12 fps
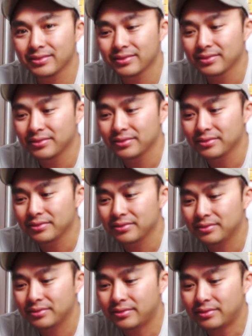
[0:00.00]

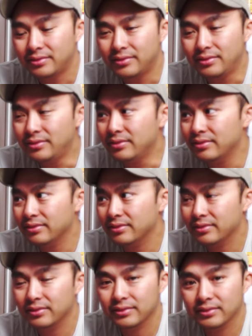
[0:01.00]

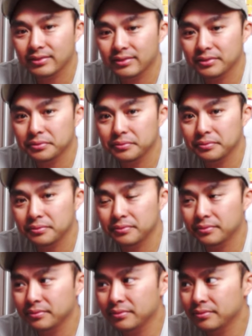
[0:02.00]

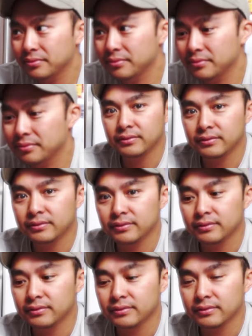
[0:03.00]

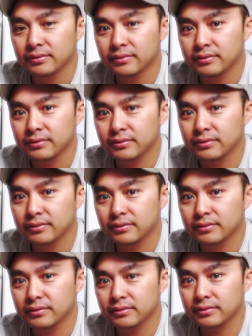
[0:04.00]

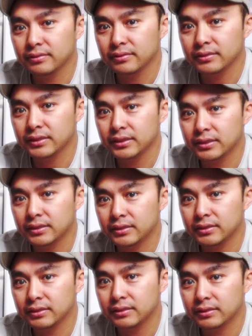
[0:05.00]

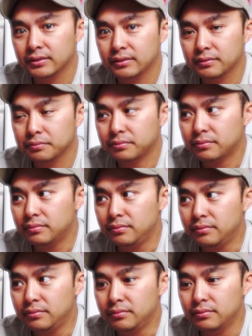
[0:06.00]

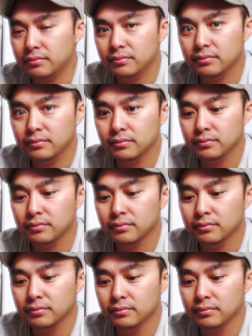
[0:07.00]
[no speech]